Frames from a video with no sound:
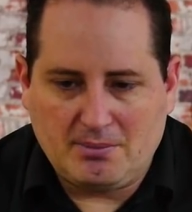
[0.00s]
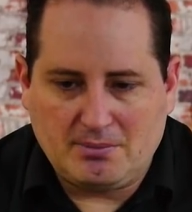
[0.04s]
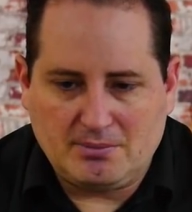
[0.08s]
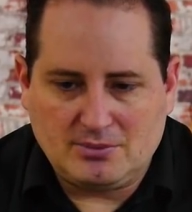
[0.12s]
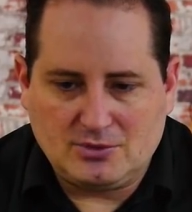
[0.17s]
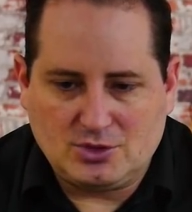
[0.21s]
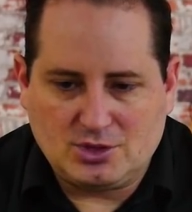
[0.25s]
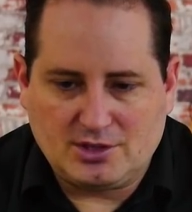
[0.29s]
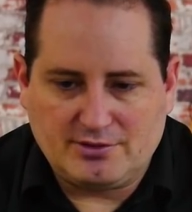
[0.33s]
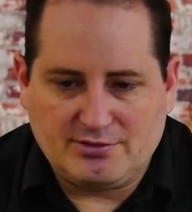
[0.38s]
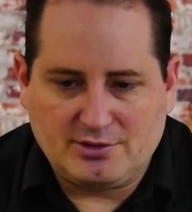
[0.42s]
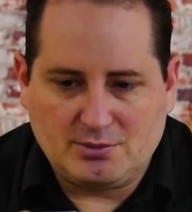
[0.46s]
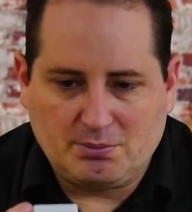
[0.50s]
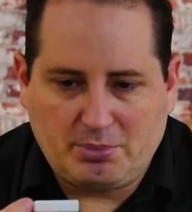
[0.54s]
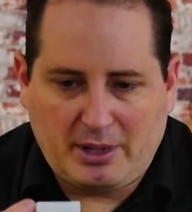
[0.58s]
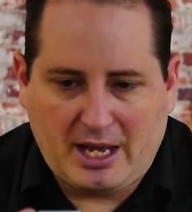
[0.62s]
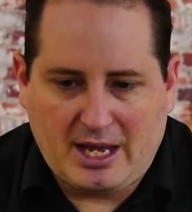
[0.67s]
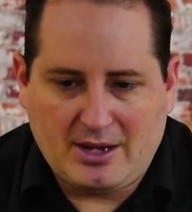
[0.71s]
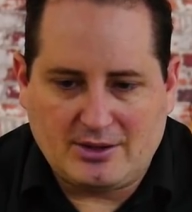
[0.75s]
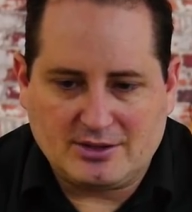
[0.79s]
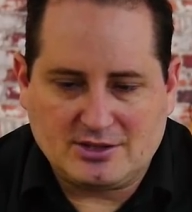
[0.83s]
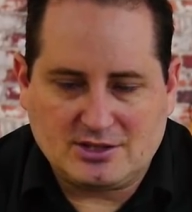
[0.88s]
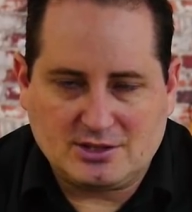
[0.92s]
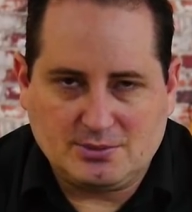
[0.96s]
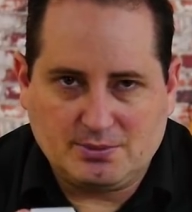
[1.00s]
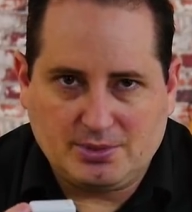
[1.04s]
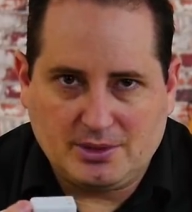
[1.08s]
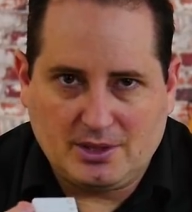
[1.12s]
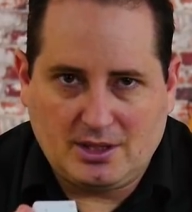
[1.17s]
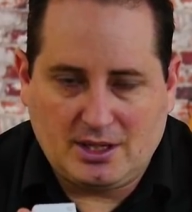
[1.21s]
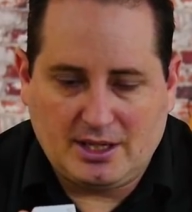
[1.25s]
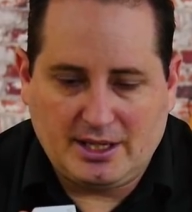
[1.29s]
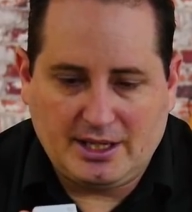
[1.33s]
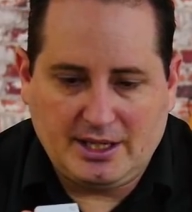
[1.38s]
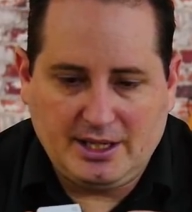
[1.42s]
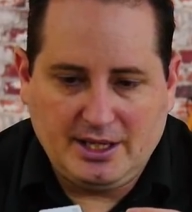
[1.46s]
driven power
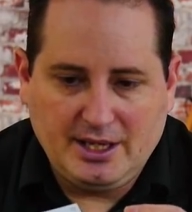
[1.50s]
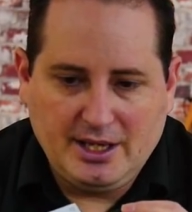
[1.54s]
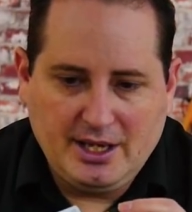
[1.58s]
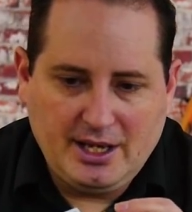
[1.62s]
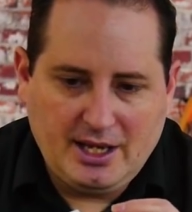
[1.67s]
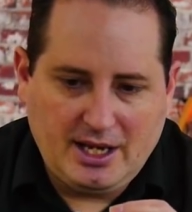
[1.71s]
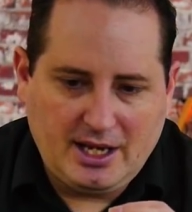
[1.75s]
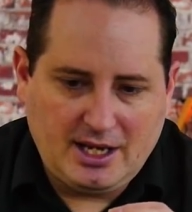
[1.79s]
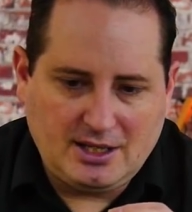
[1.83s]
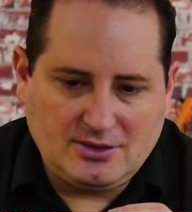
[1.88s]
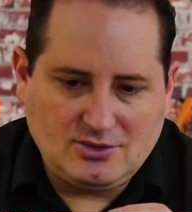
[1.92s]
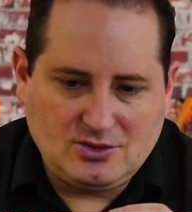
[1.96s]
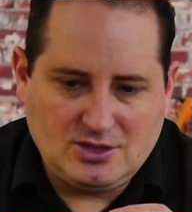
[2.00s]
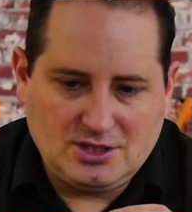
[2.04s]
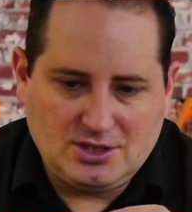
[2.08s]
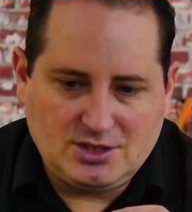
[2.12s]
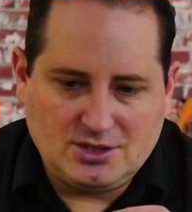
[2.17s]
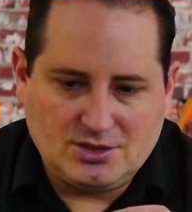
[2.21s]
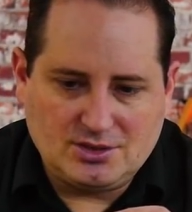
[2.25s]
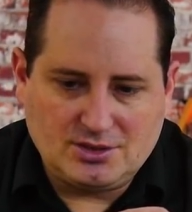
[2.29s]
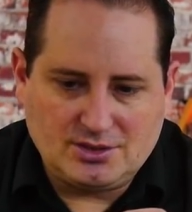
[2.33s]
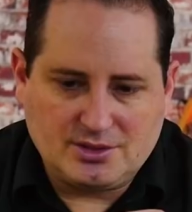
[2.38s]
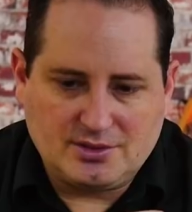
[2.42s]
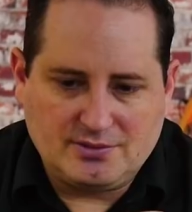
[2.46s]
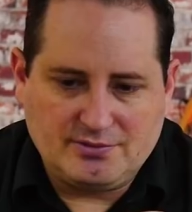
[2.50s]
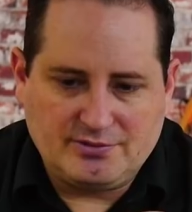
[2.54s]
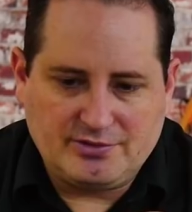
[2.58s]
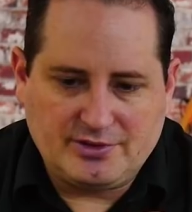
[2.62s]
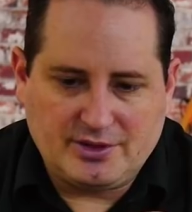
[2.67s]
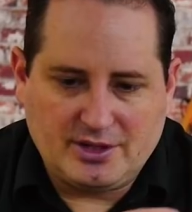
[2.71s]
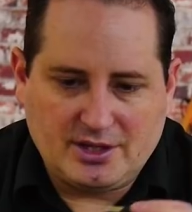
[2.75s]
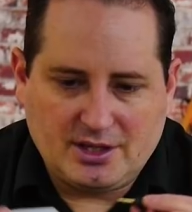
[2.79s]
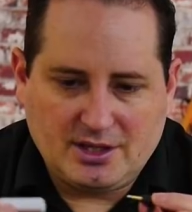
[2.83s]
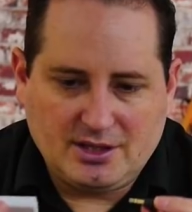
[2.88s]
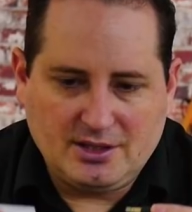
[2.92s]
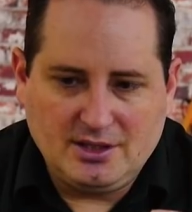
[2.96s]
supply and digital
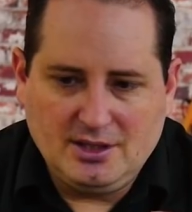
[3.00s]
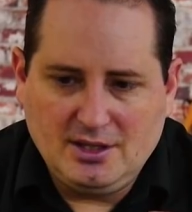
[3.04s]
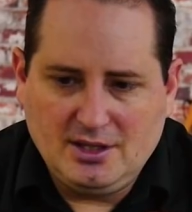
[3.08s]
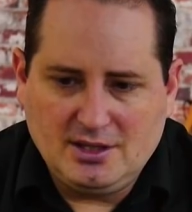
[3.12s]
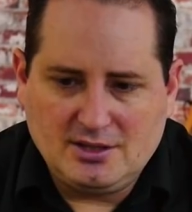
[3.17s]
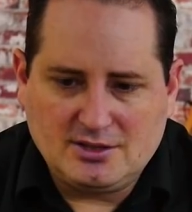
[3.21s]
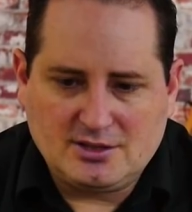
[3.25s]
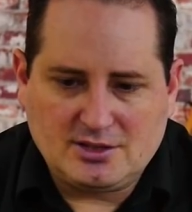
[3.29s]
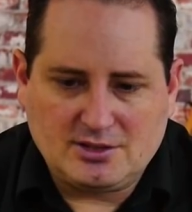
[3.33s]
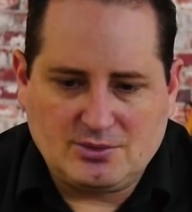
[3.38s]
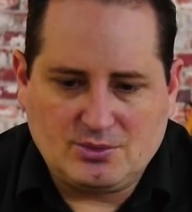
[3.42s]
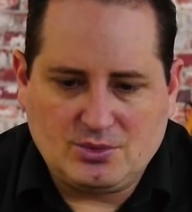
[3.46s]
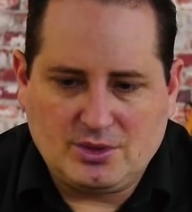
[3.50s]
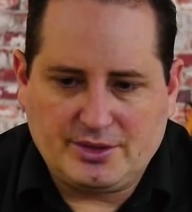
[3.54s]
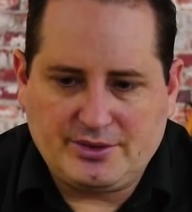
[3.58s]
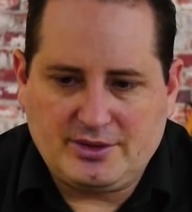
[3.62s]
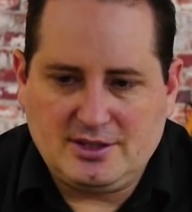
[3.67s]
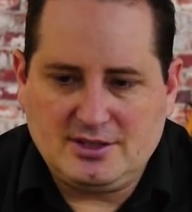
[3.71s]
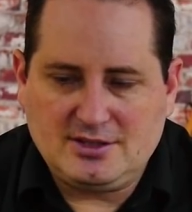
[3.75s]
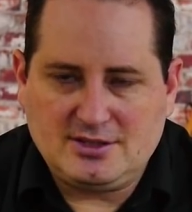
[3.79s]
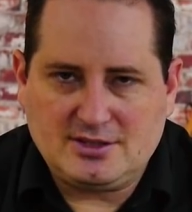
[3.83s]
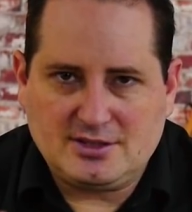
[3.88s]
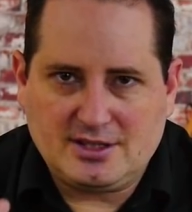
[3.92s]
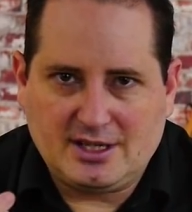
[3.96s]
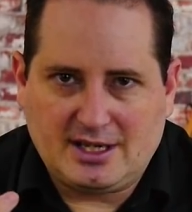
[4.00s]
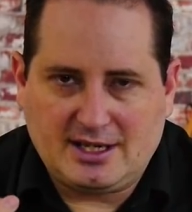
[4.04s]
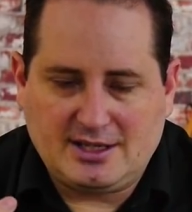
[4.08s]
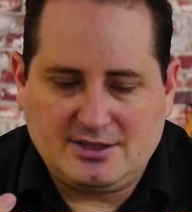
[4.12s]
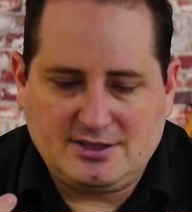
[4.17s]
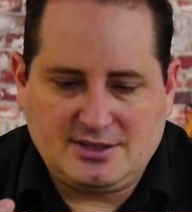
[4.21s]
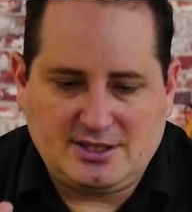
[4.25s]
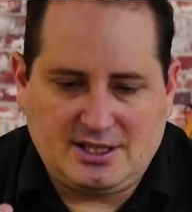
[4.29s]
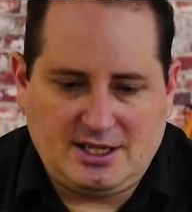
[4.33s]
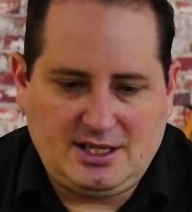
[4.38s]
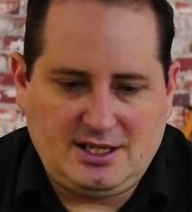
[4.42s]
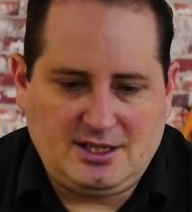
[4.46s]
converter. So what this
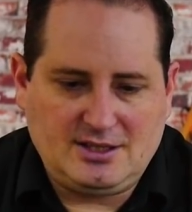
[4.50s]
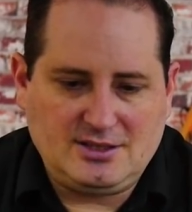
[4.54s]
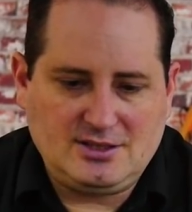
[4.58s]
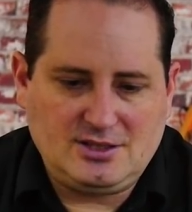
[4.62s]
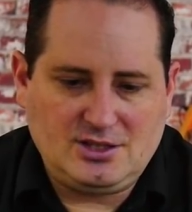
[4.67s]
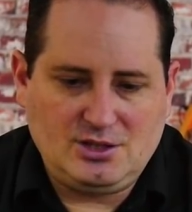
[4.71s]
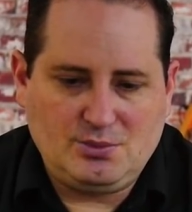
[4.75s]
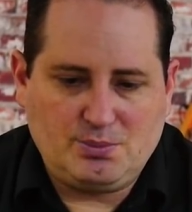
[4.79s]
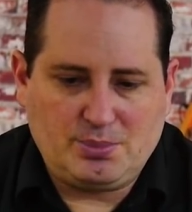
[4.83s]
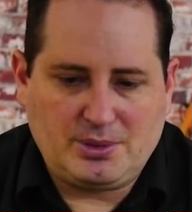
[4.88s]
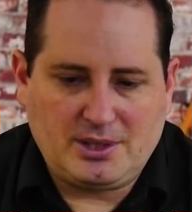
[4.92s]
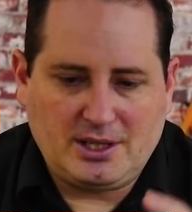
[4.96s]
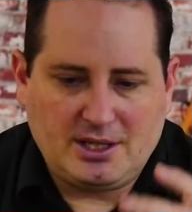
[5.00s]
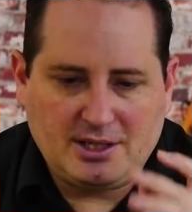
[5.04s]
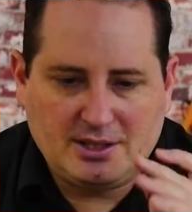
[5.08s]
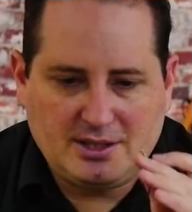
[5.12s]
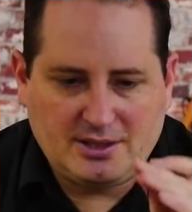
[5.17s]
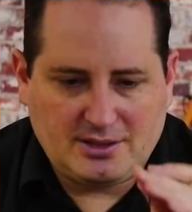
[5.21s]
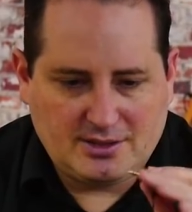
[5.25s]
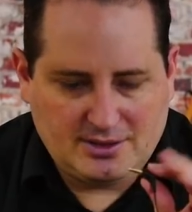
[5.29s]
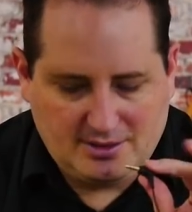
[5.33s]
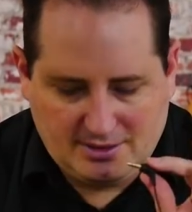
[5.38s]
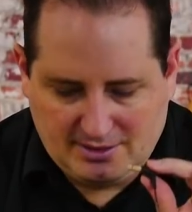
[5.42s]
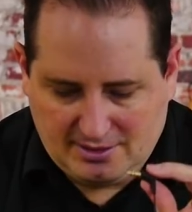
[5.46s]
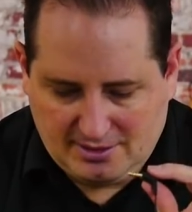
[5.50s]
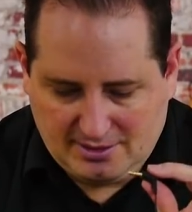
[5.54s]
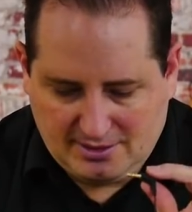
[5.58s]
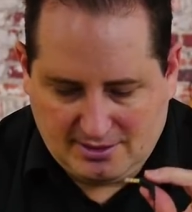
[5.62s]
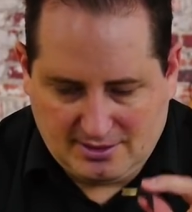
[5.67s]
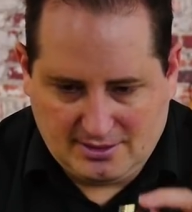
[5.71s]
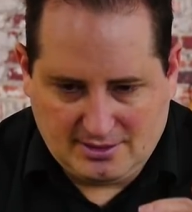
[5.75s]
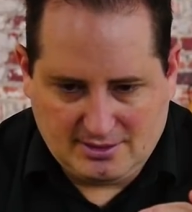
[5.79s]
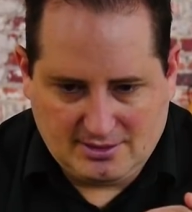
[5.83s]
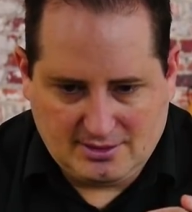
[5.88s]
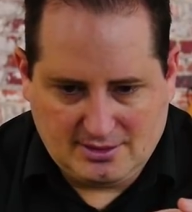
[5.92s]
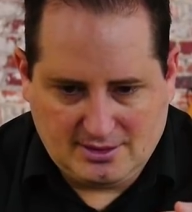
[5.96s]
does is you plug
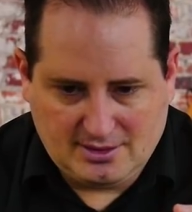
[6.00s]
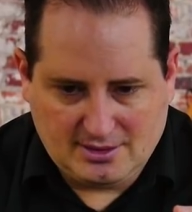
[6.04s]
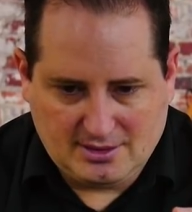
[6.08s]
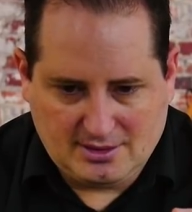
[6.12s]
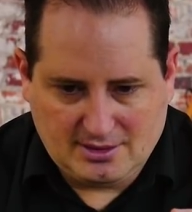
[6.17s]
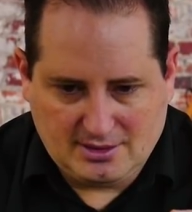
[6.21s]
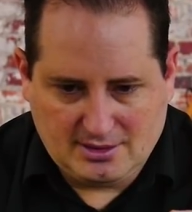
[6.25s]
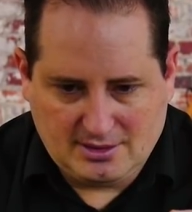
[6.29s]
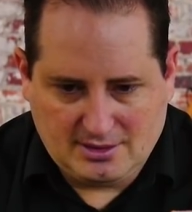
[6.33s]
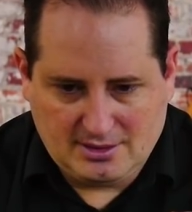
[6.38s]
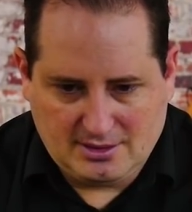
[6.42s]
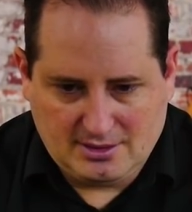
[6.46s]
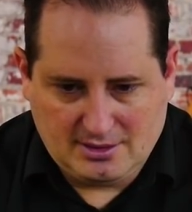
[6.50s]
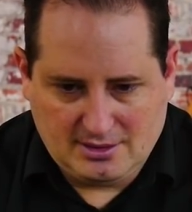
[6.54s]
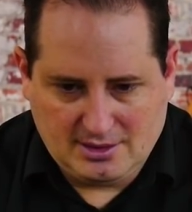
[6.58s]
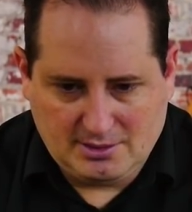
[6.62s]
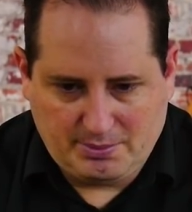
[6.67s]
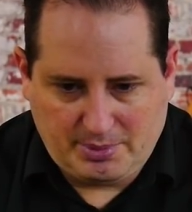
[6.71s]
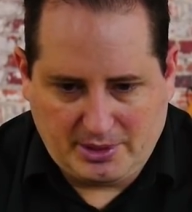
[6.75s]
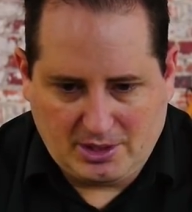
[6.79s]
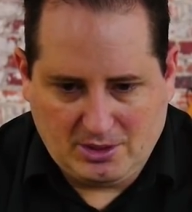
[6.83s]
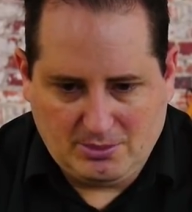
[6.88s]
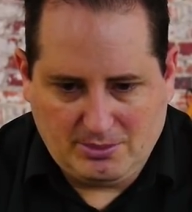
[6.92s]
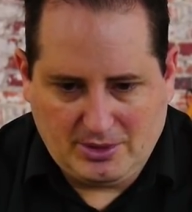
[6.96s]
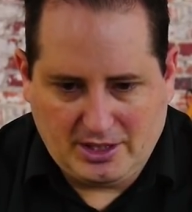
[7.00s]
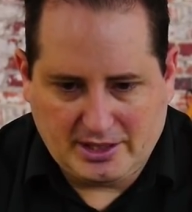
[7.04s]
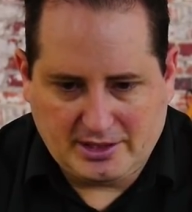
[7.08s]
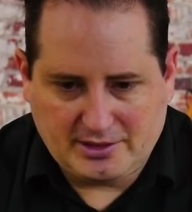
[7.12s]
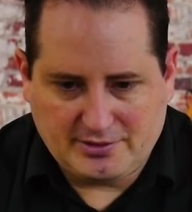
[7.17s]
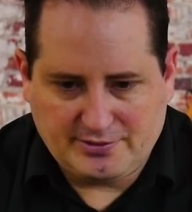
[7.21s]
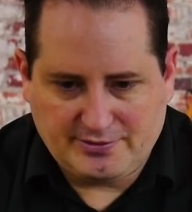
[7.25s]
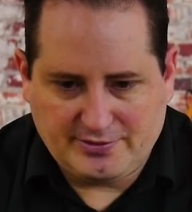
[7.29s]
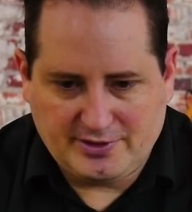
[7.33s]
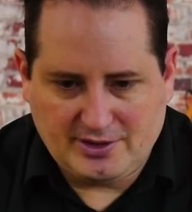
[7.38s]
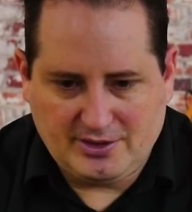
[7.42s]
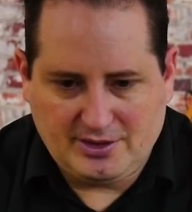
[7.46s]
the lapel
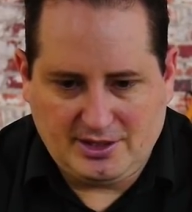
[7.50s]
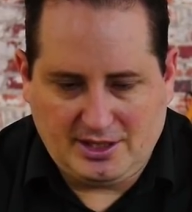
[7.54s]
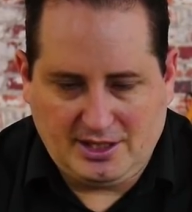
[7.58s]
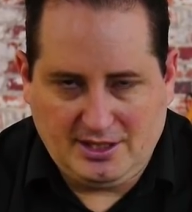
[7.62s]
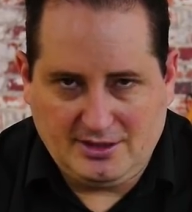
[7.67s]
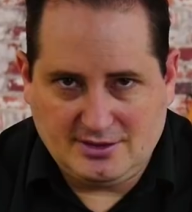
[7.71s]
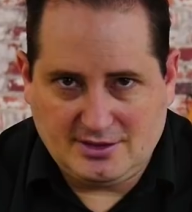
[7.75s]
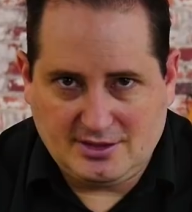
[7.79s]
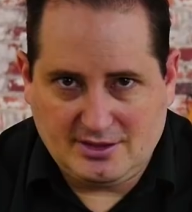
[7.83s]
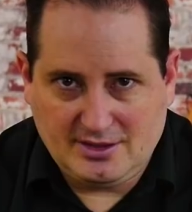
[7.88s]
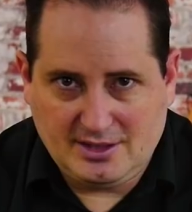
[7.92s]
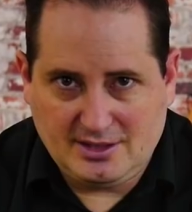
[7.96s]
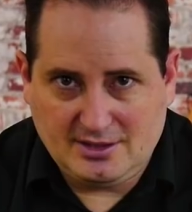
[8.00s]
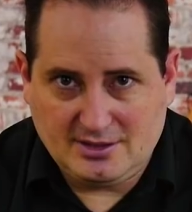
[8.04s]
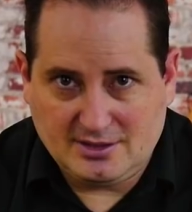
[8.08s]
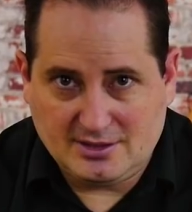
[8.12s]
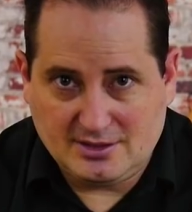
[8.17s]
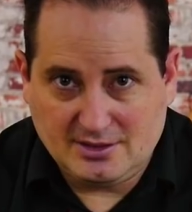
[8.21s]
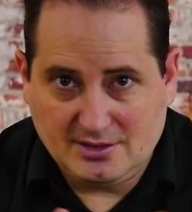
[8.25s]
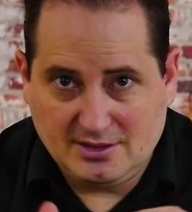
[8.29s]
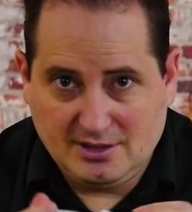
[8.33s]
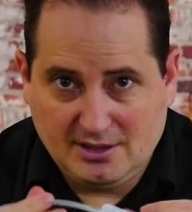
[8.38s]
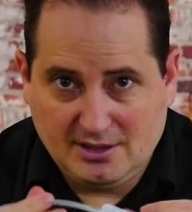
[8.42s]
microphone into this